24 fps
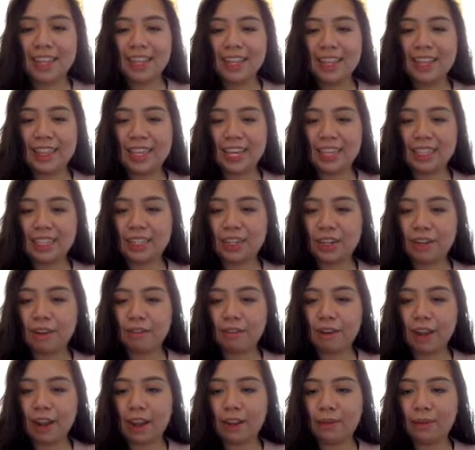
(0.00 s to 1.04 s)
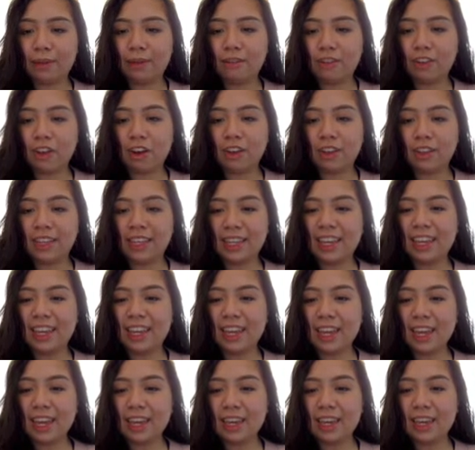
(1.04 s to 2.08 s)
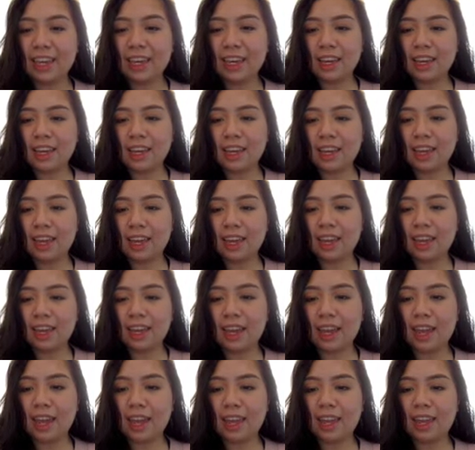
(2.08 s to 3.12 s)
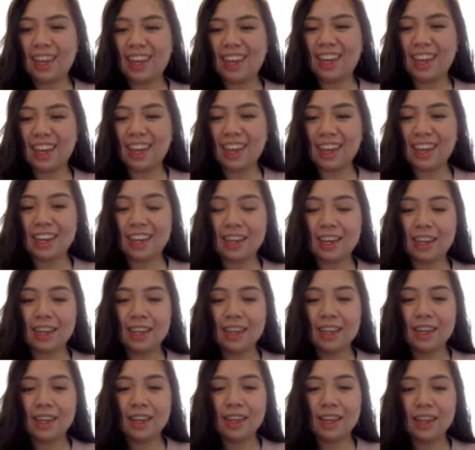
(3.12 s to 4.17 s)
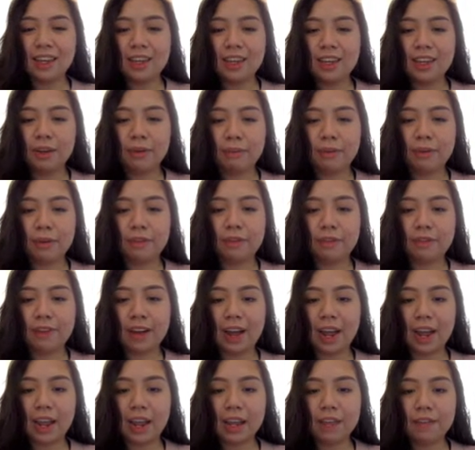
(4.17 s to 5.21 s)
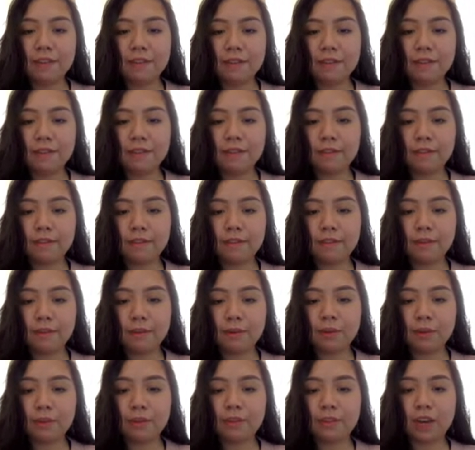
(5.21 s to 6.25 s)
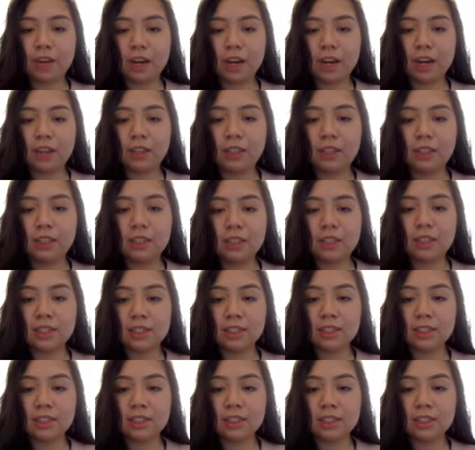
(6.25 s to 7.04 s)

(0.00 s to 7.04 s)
That's correct. We've got kick, kick, kick. Number 5. We've got